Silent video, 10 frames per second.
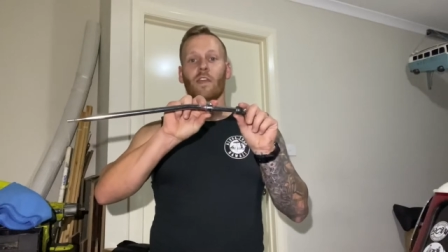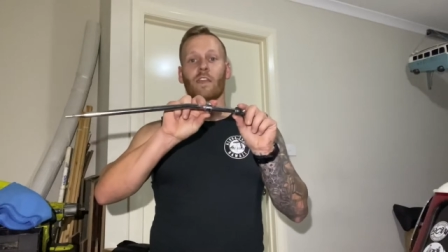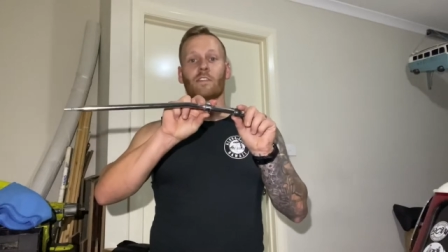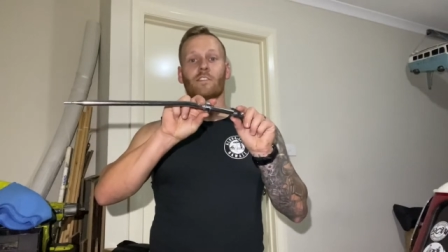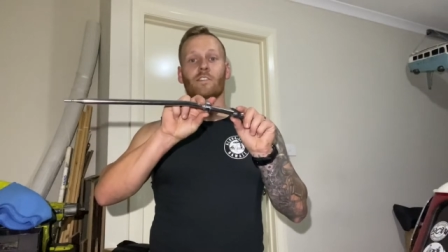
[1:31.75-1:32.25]

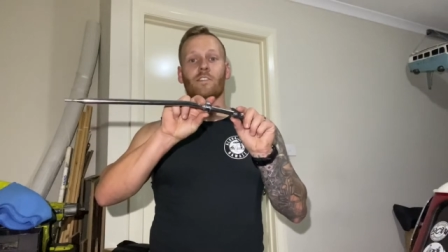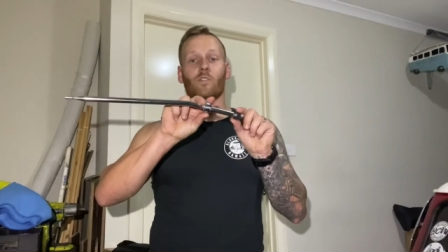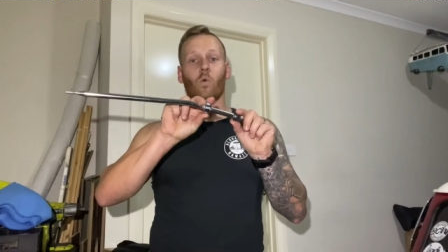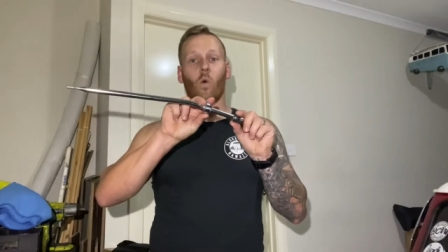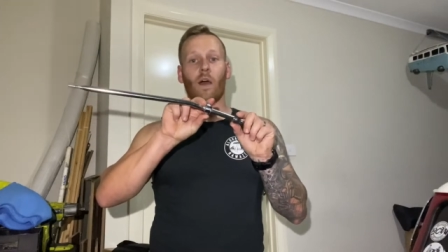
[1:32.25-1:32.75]
is
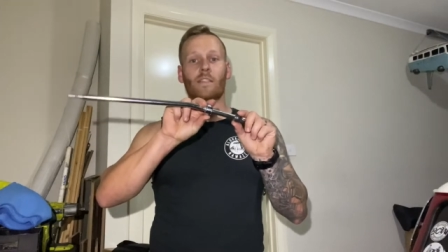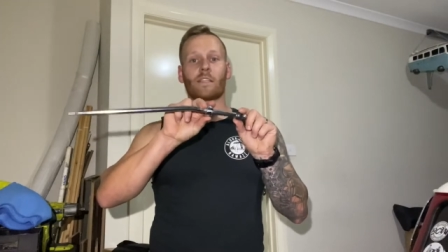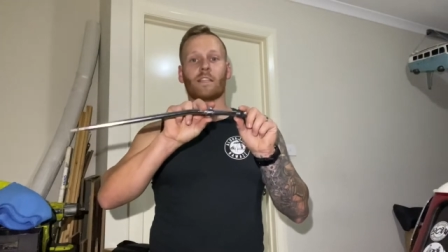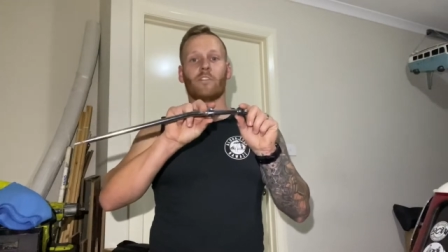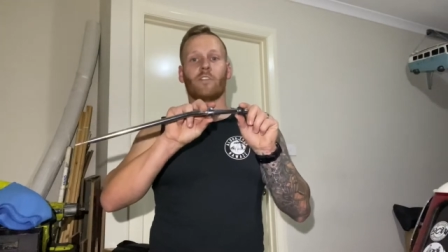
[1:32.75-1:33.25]
quite
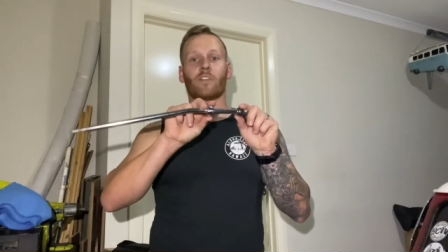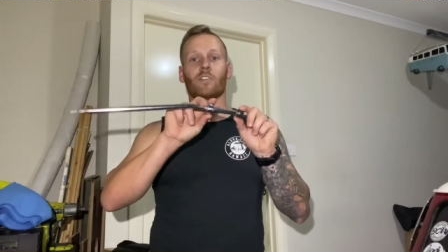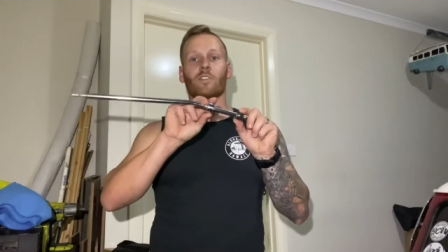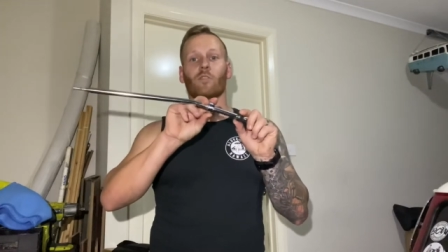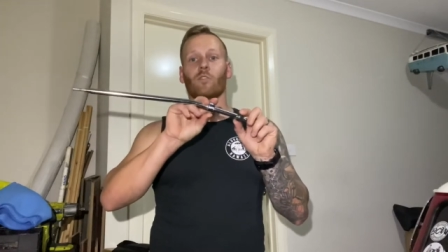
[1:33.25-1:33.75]

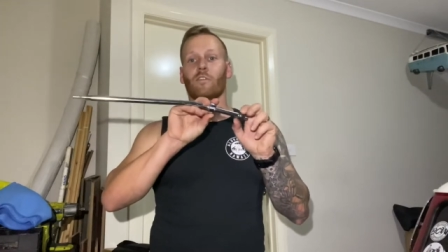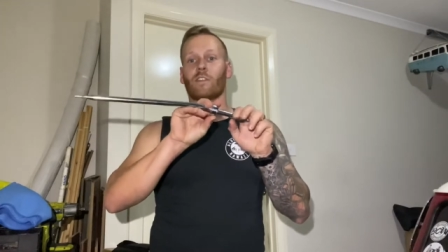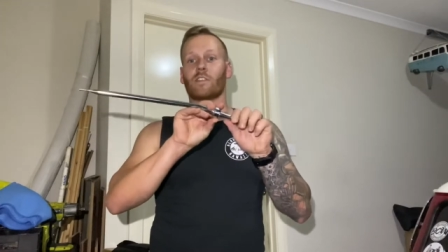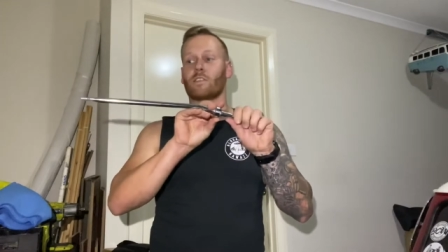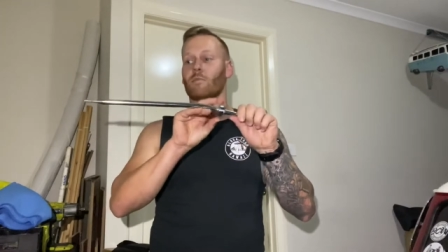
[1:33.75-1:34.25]
significant in order for
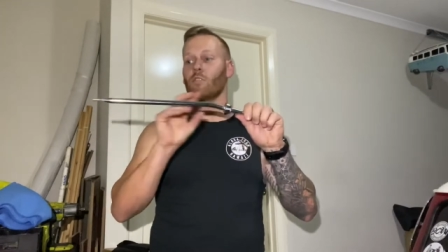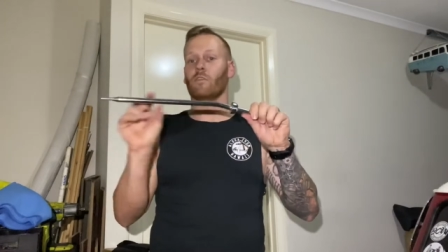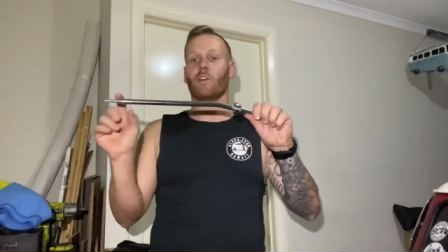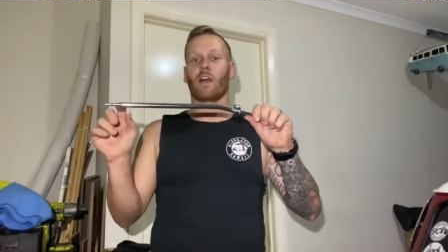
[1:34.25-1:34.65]
this to move